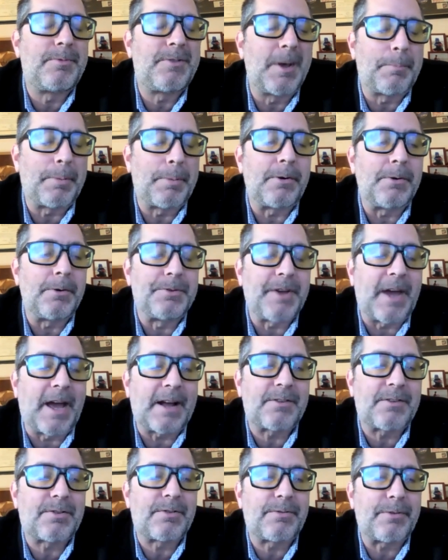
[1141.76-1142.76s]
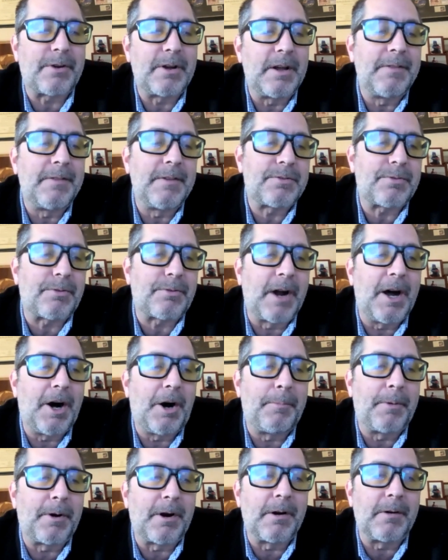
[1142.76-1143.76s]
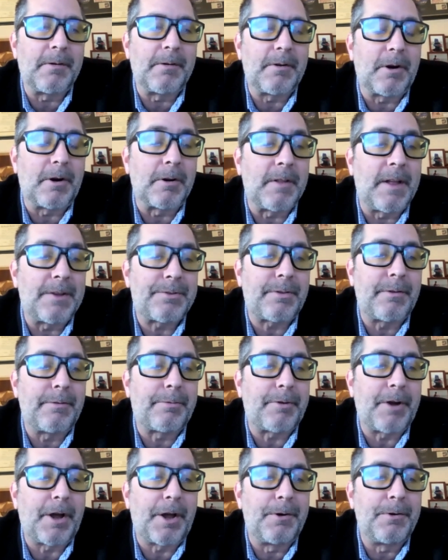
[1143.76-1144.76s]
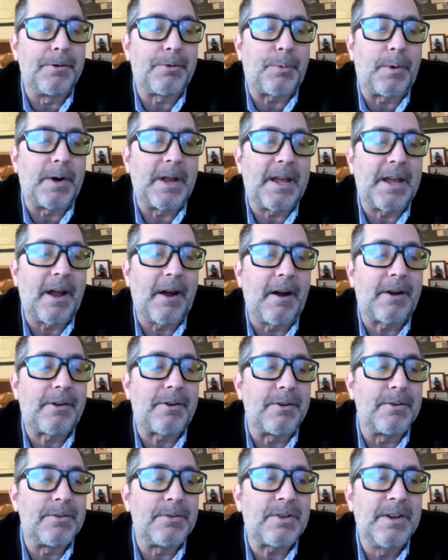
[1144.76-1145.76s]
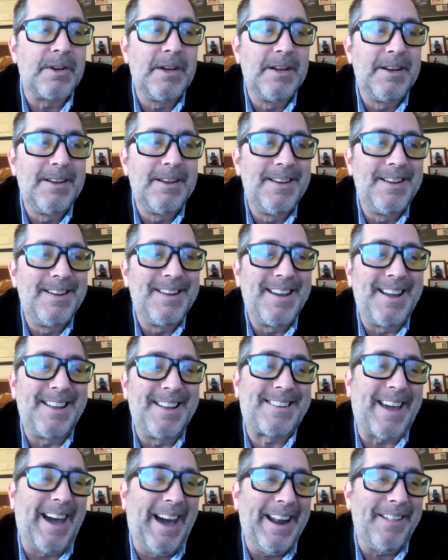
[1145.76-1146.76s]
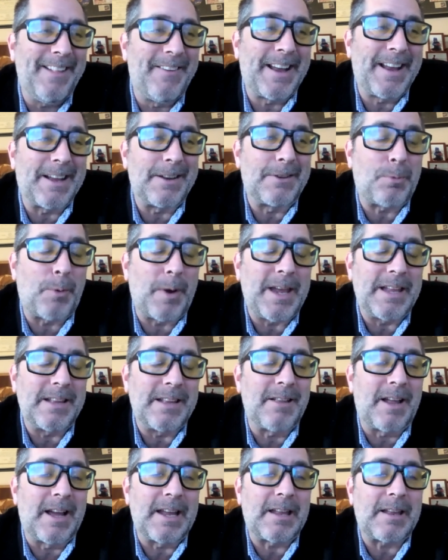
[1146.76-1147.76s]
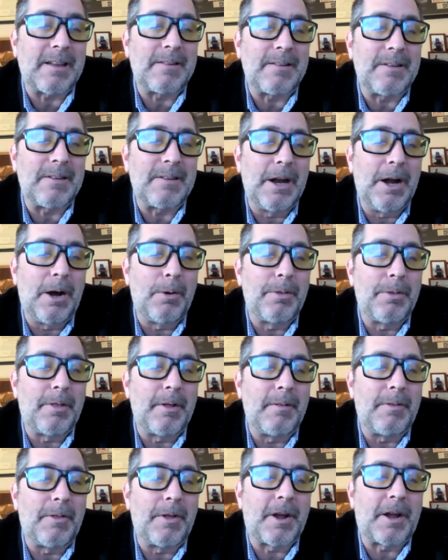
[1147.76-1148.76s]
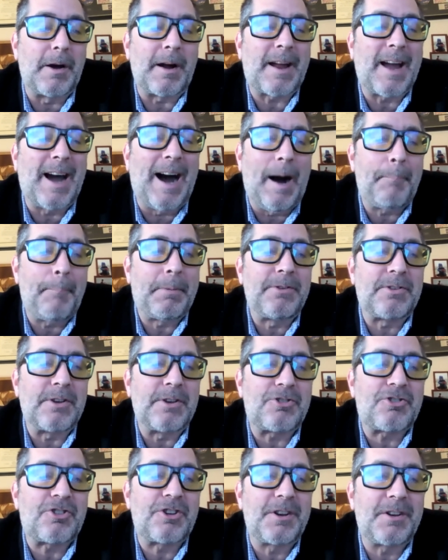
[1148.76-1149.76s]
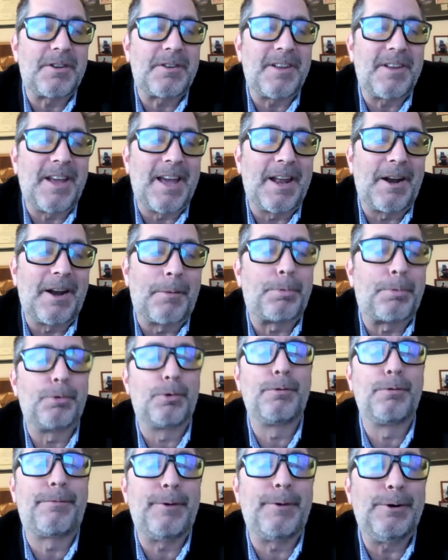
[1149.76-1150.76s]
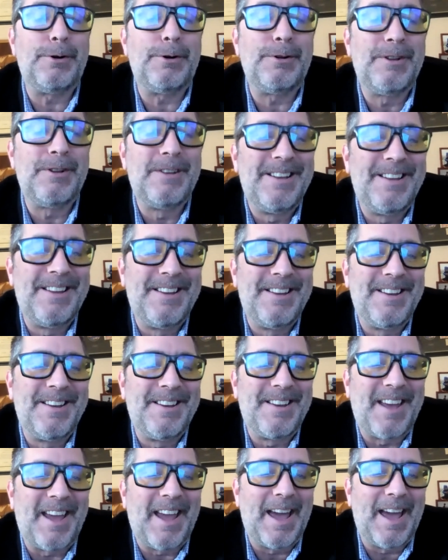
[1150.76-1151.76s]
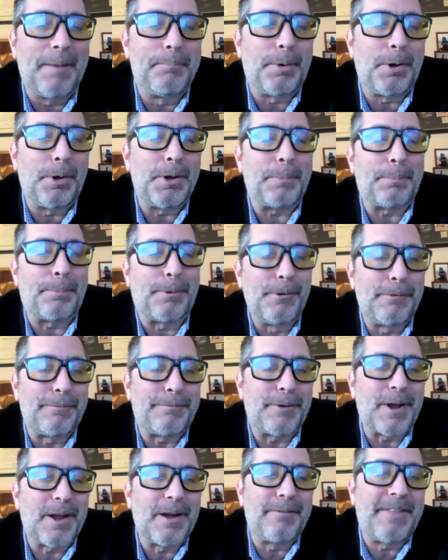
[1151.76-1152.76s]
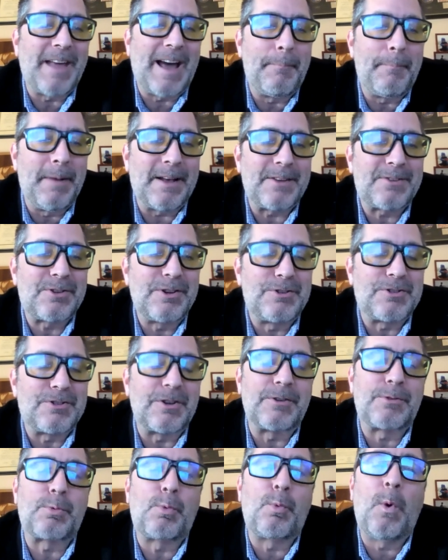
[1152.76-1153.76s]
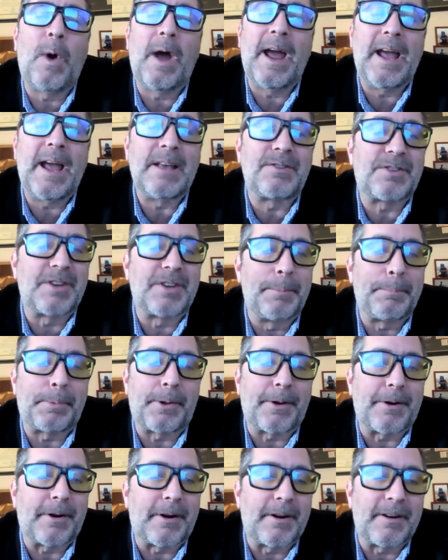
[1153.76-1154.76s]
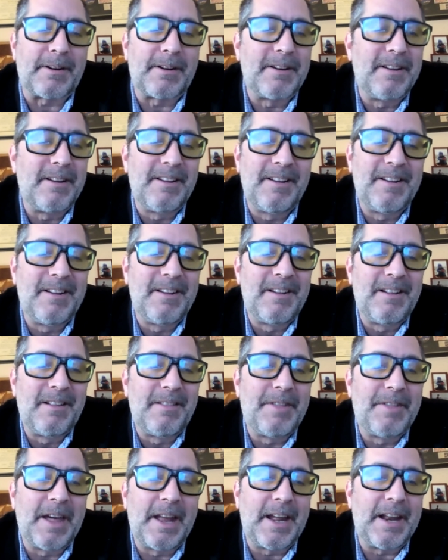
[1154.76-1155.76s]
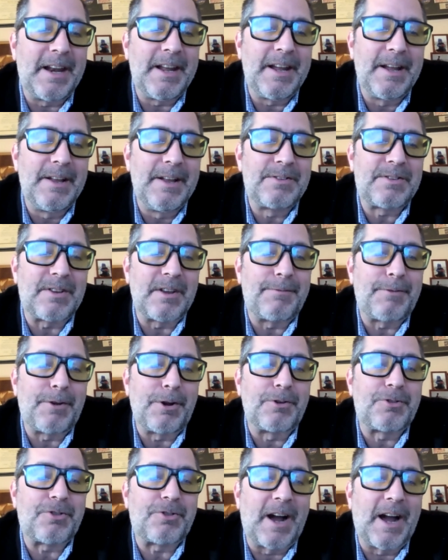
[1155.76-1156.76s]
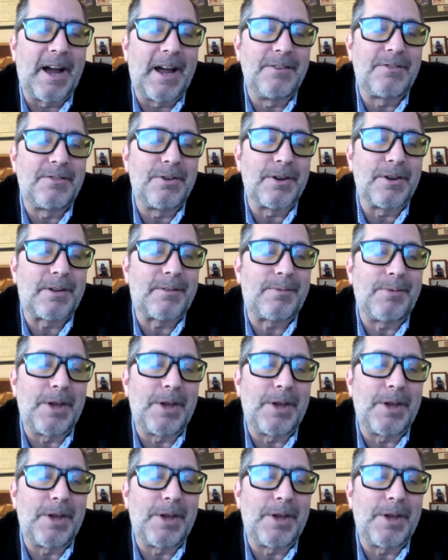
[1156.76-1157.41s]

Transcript: typical texts in this realm are less than 320 characters. It's kind of like a tweet. Like, the composition and approval and bulletproofing of that message is way simpler than it is if you're trying to,